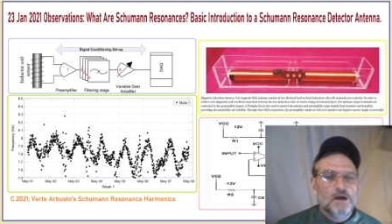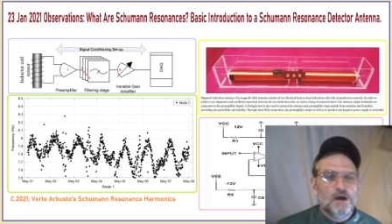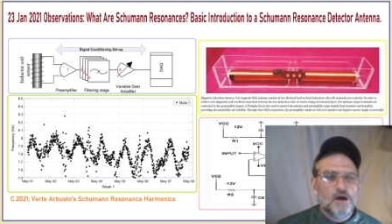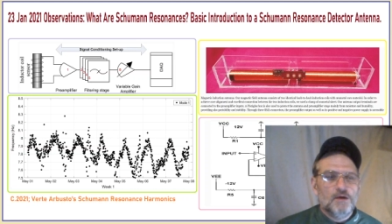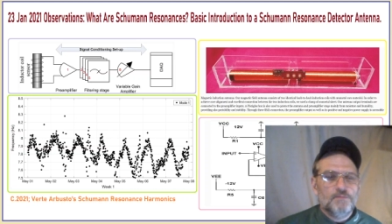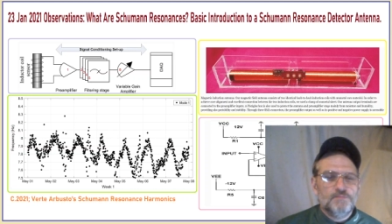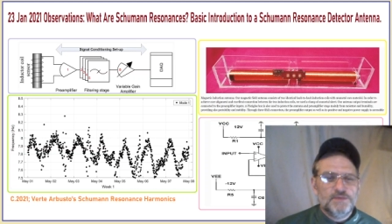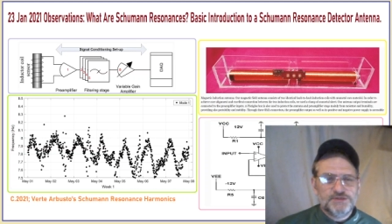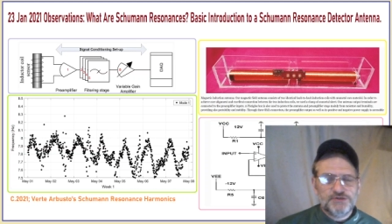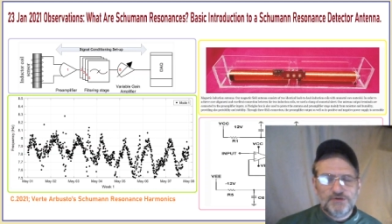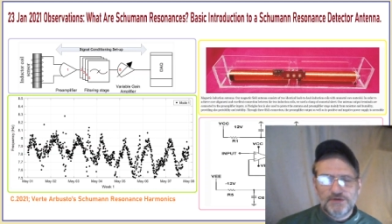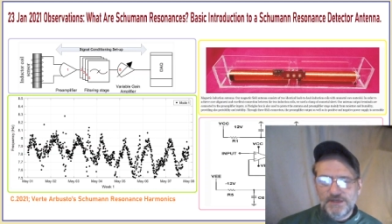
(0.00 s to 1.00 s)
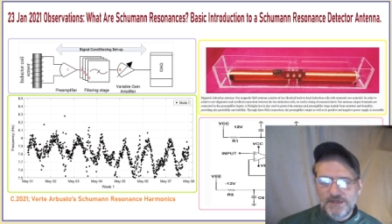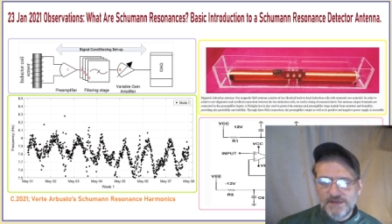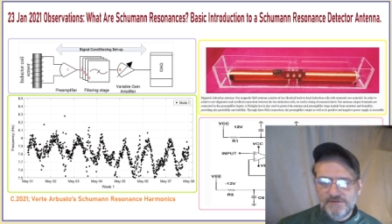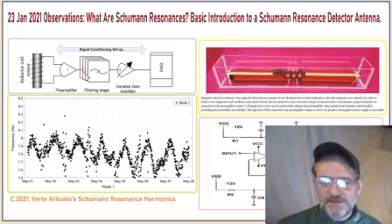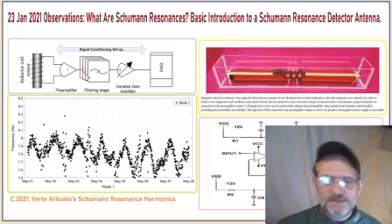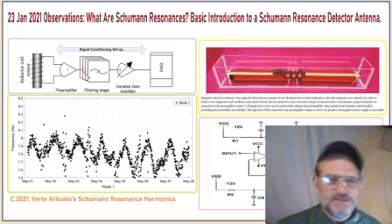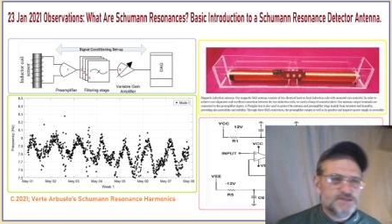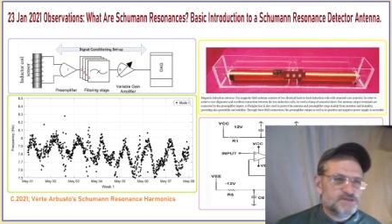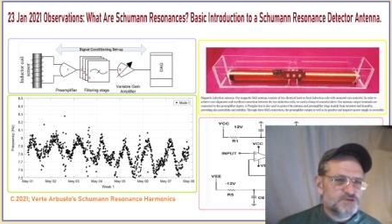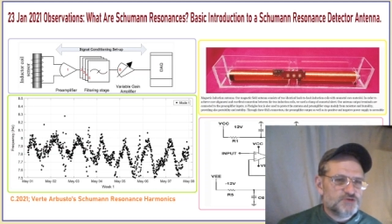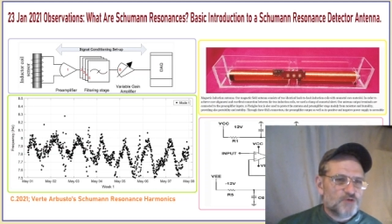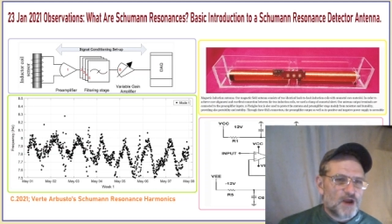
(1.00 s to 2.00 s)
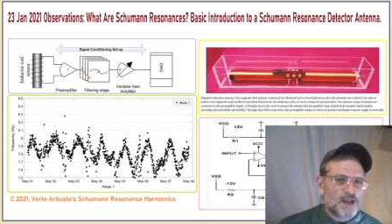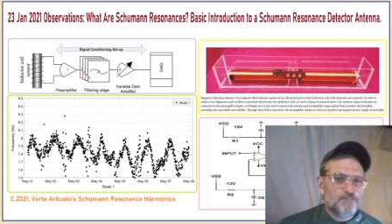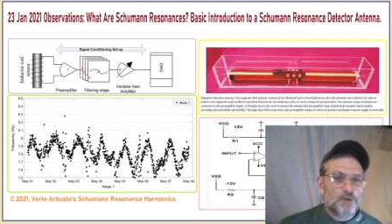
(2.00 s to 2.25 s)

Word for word: Um, make sure to hit the subscribe